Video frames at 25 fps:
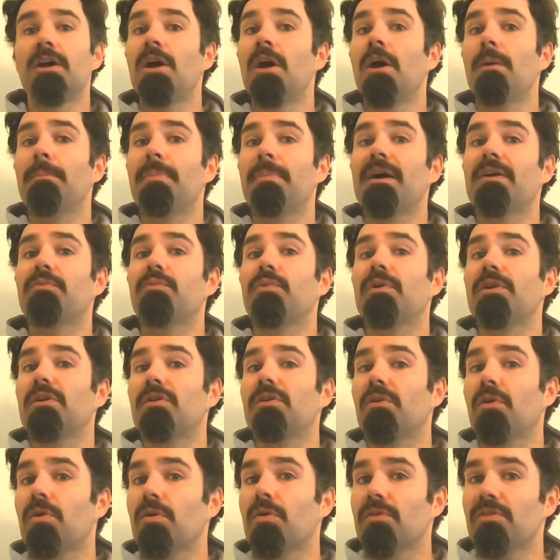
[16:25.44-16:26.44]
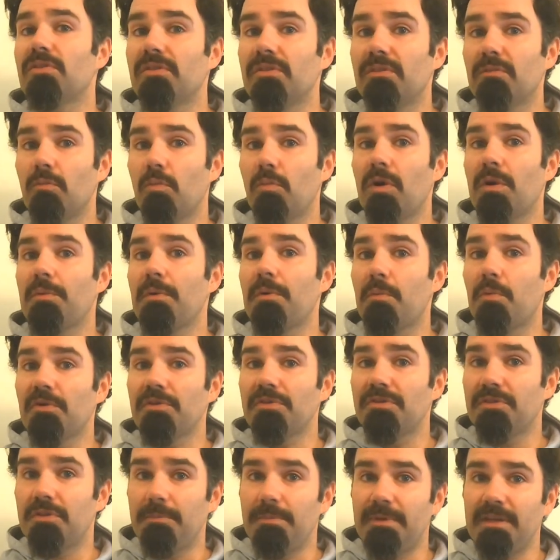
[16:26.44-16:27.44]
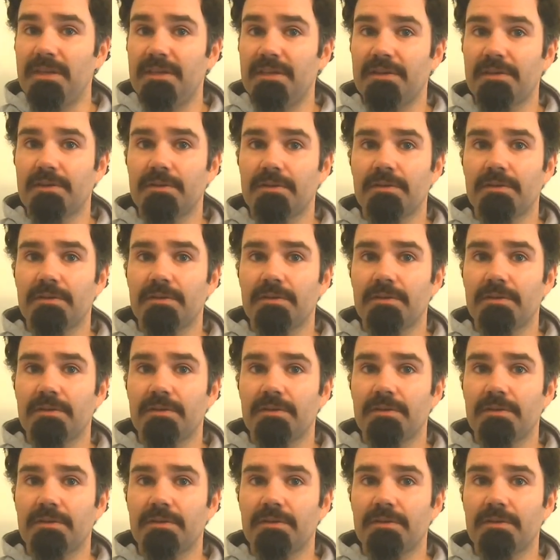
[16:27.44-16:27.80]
But if we're not where we want to be,